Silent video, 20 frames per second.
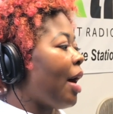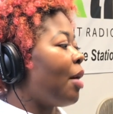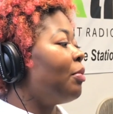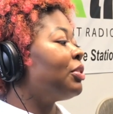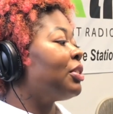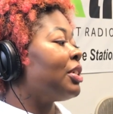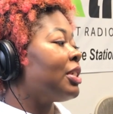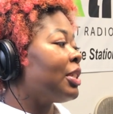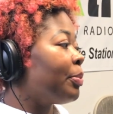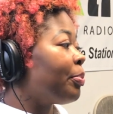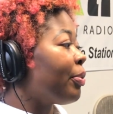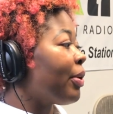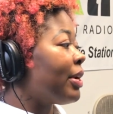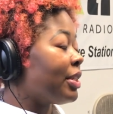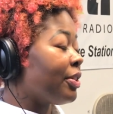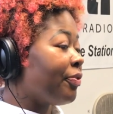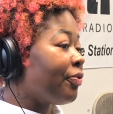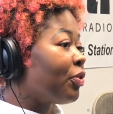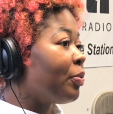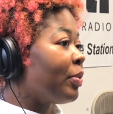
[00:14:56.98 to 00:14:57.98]
I was just
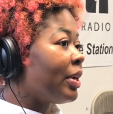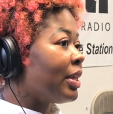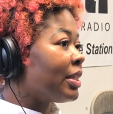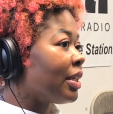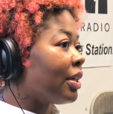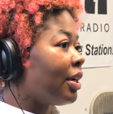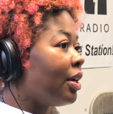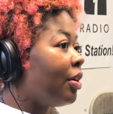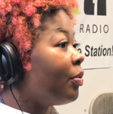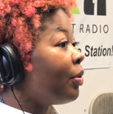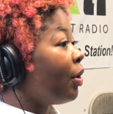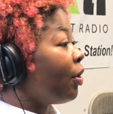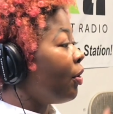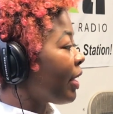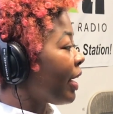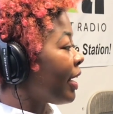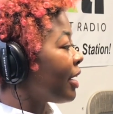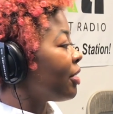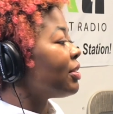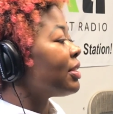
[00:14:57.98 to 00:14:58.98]
depressed a few weeks ago.
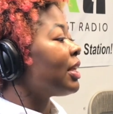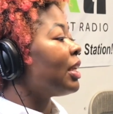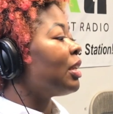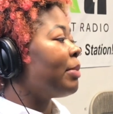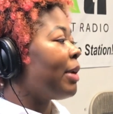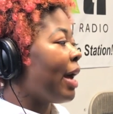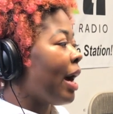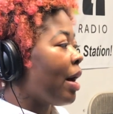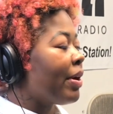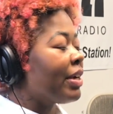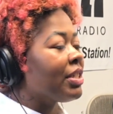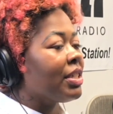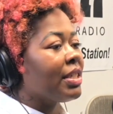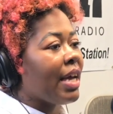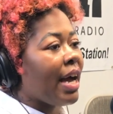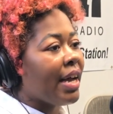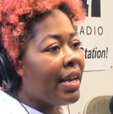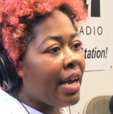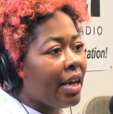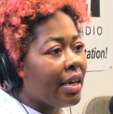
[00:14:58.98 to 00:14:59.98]
Okay, you're telling me how you
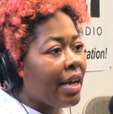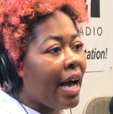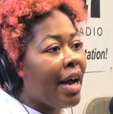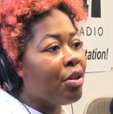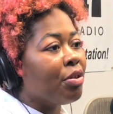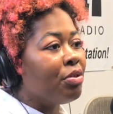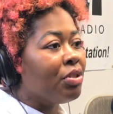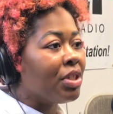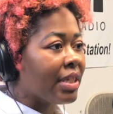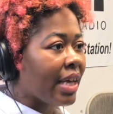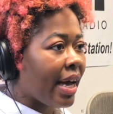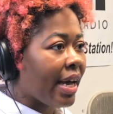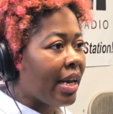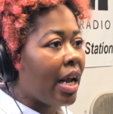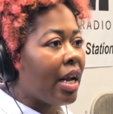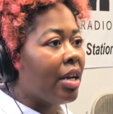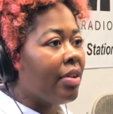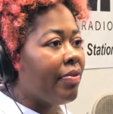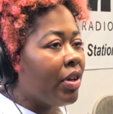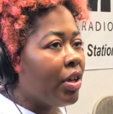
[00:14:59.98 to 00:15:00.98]
just got
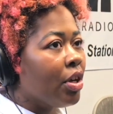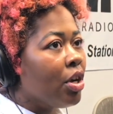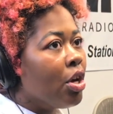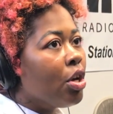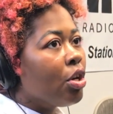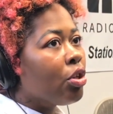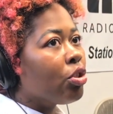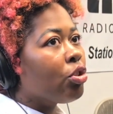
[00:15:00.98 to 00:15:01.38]
out of it.